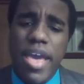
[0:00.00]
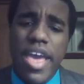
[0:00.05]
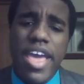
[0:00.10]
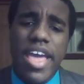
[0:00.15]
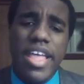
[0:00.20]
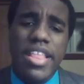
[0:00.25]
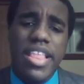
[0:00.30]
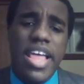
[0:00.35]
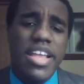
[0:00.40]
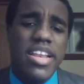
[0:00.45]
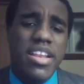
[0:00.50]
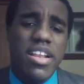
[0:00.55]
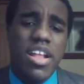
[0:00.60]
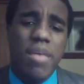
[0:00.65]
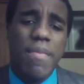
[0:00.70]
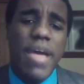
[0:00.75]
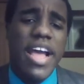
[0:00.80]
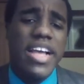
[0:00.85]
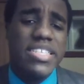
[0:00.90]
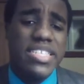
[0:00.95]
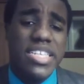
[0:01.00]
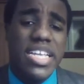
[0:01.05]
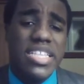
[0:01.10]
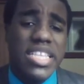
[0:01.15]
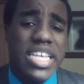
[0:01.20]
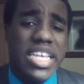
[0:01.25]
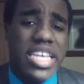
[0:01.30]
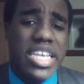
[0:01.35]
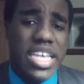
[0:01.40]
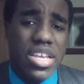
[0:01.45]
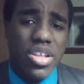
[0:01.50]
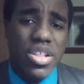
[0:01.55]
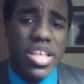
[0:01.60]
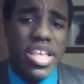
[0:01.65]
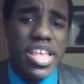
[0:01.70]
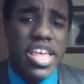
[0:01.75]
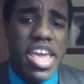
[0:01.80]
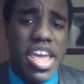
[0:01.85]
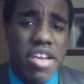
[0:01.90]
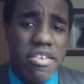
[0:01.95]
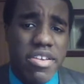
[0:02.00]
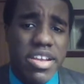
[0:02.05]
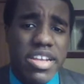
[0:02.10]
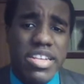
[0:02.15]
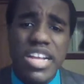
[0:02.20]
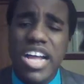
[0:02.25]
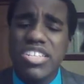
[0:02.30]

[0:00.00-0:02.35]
and ended up accidentally killing Harriet,